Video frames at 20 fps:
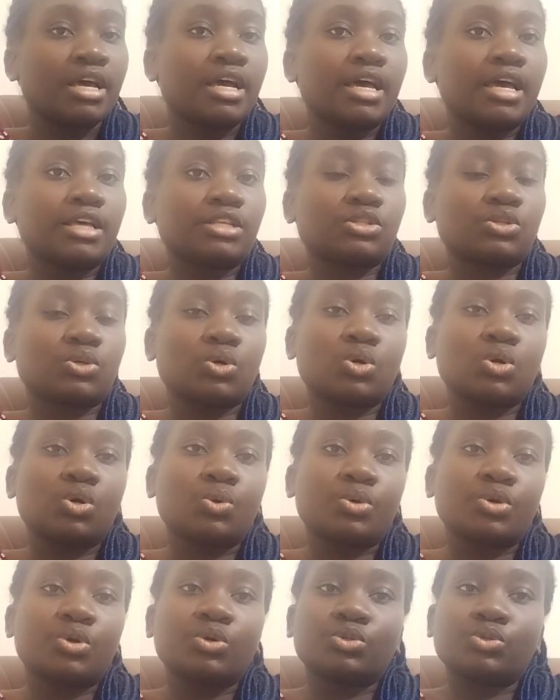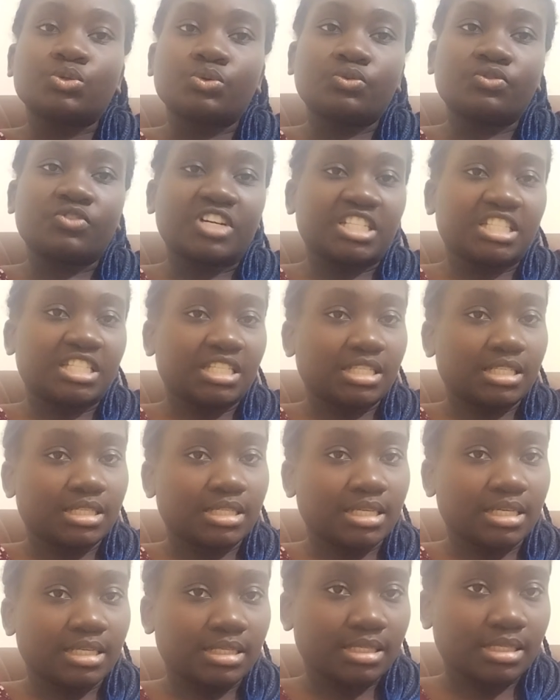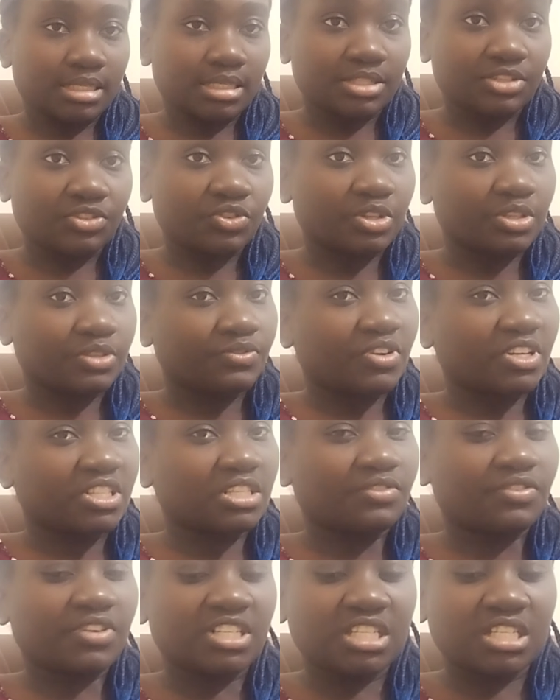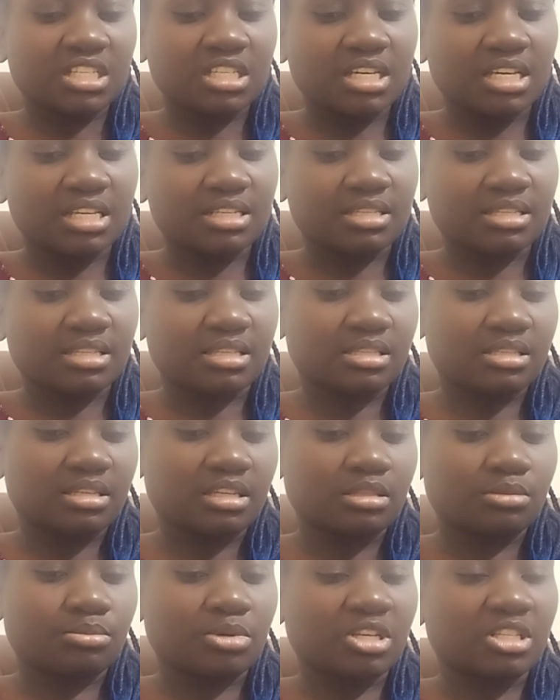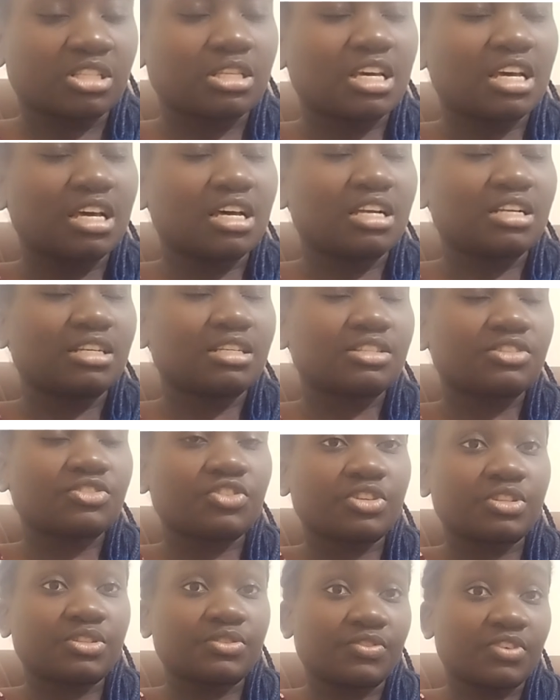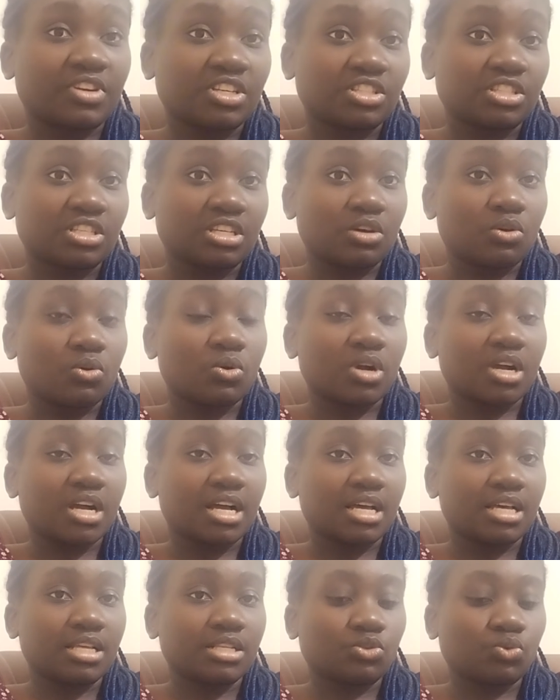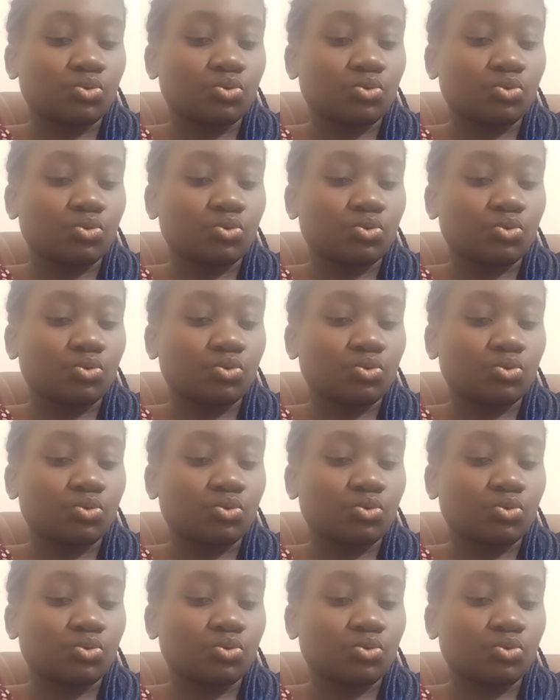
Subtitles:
So we go to fatigue and stress fracture. Fatigue and stress fracture occurs